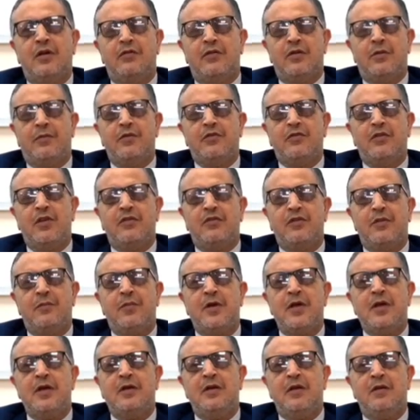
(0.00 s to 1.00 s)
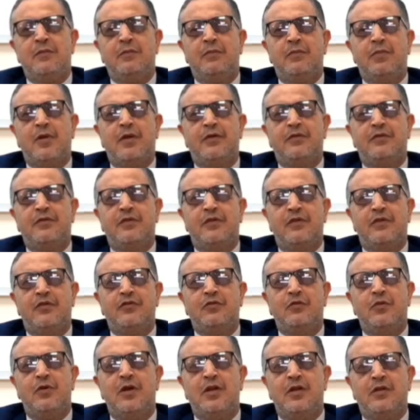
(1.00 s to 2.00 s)
The patient has a pain plus
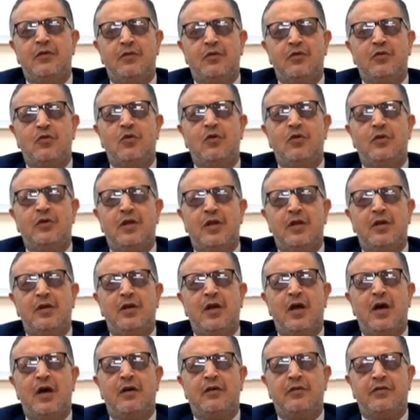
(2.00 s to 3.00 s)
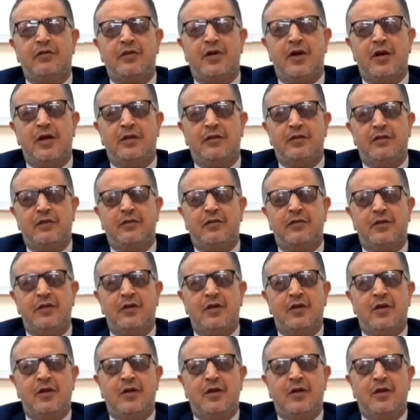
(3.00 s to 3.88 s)
swelling, we call an arthritis.